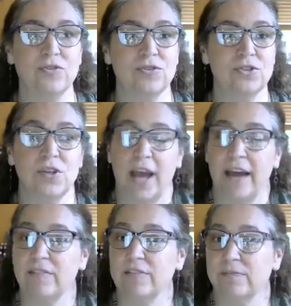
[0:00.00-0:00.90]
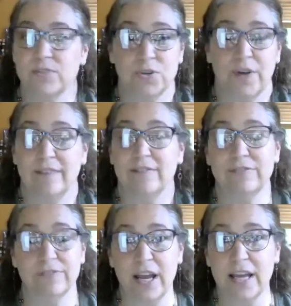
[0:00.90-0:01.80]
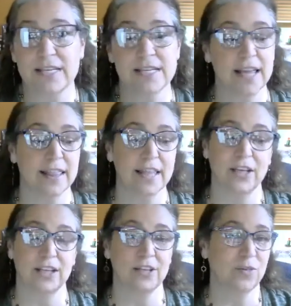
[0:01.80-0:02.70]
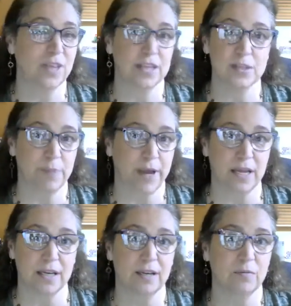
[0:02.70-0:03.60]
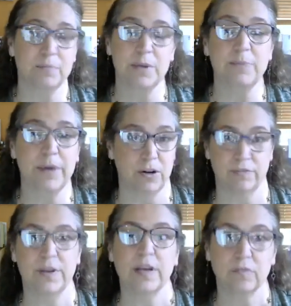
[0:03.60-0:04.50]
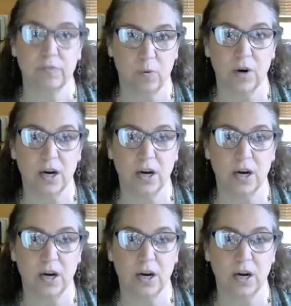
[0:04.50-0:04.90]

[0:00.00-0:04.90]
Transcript: Do you have a friend that you think this might be a better fit for?